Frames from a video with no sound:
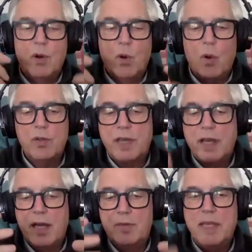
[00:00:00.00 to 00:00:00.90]
an old
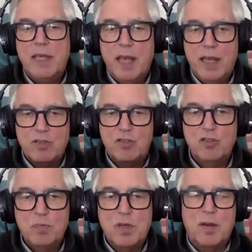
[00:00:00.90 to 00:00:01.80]
economy canned
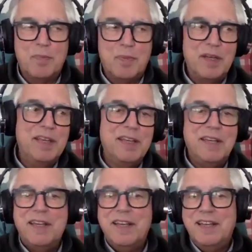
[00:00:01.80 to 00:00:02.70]
soup company
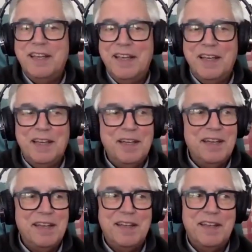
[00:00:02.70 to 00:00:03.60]
in